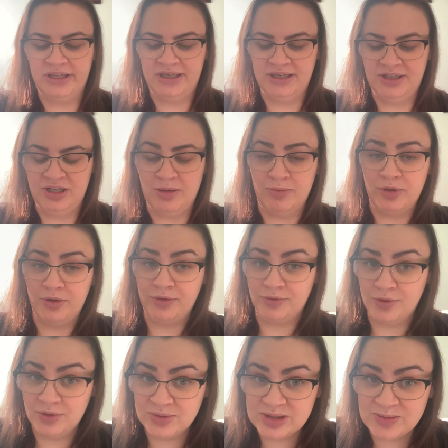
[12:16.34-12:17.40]
it, you can blow your
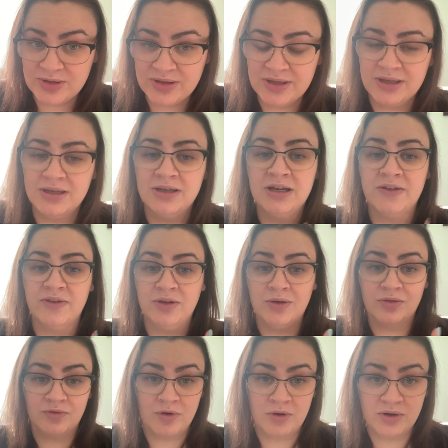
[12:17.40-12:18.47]
nose with it, and you
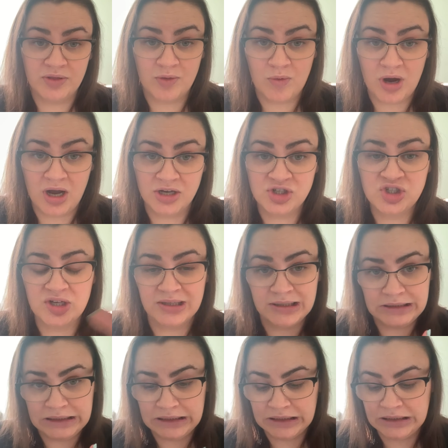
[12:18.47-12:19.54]
can throw it in the wash and
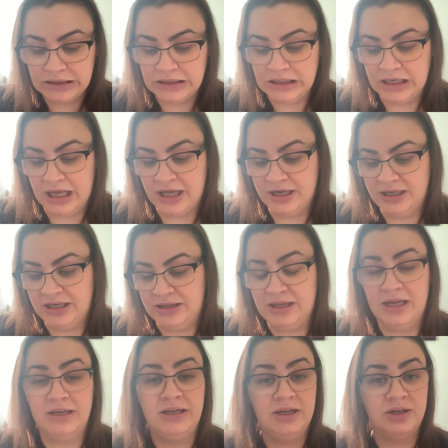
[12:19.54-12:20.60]
clean it again, and
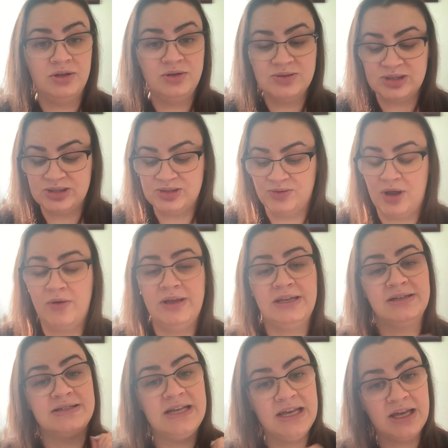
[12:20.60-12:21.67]
then he can use it. So now he
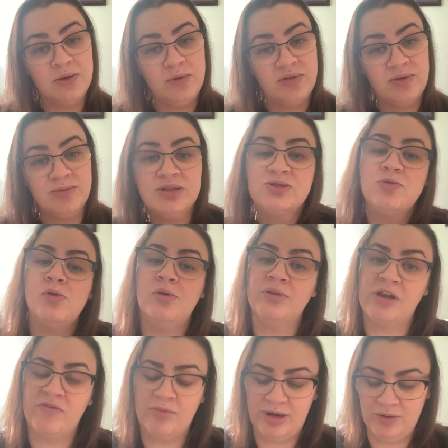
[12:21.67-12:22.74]
can take it with him to school and
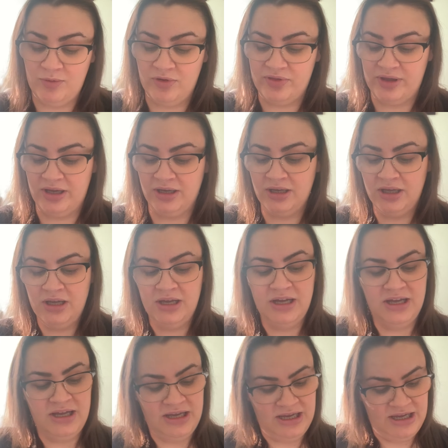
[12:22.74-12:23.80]
everybody will think
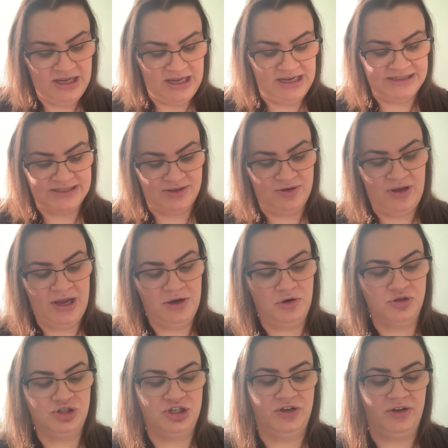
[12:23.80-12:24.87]
it's a little
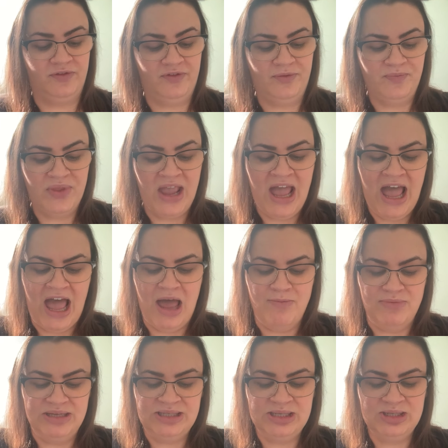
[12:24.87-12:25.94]
handkerchief.
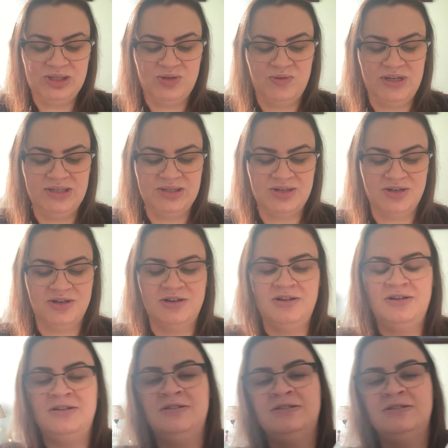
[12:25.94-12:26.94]
And Mrs. Tweezers